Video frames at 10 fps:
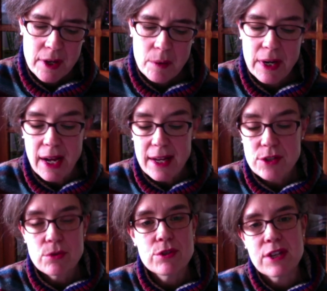When I
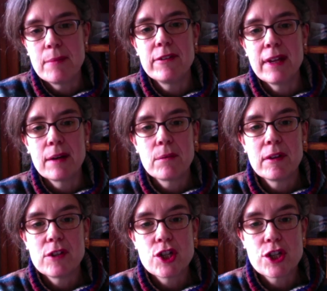do something
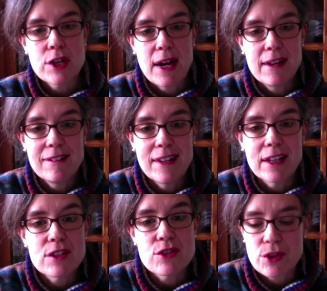which I think
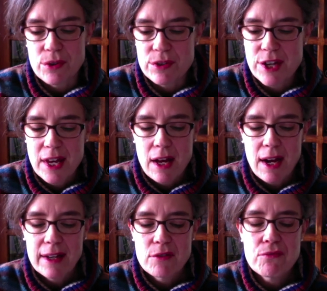is good, I
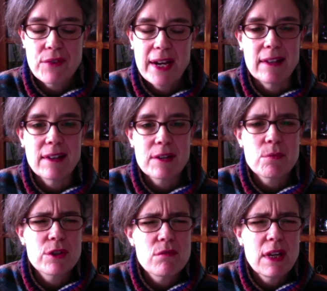can find that
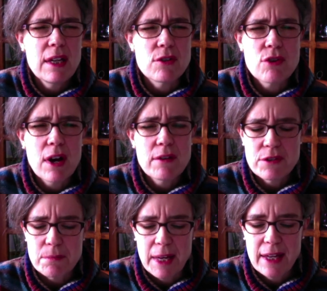what really
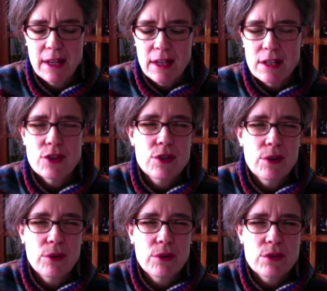drives me is to
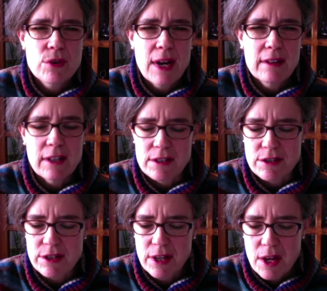look good to
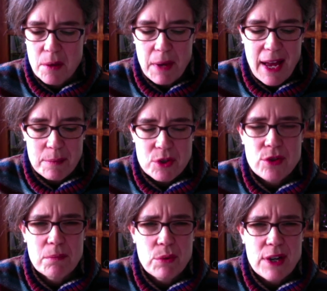others, perhaps to
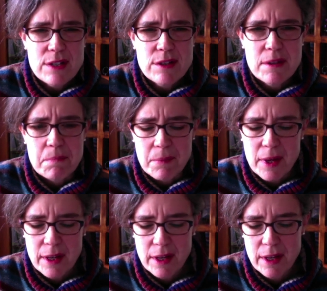impress them.
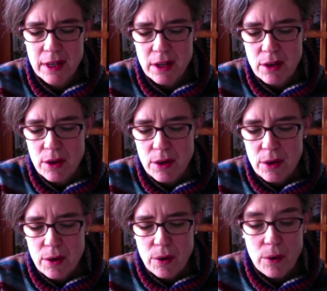
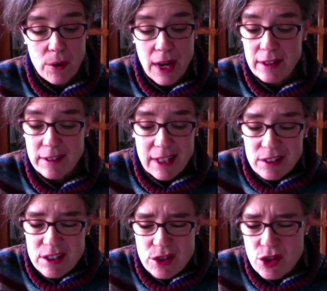Or I think
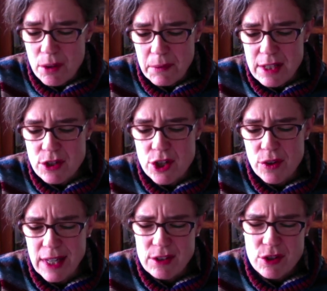this job needs
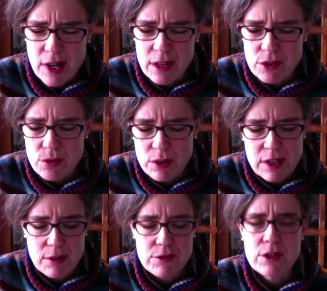doing, so I do it
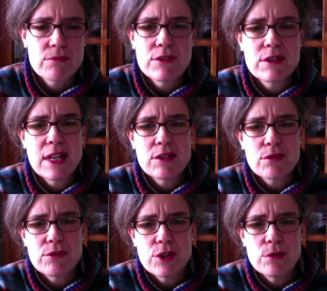out of a sense
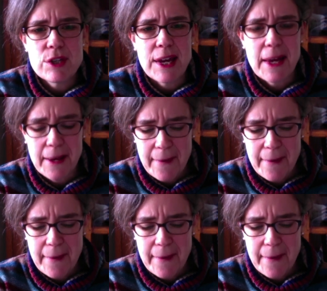of duty.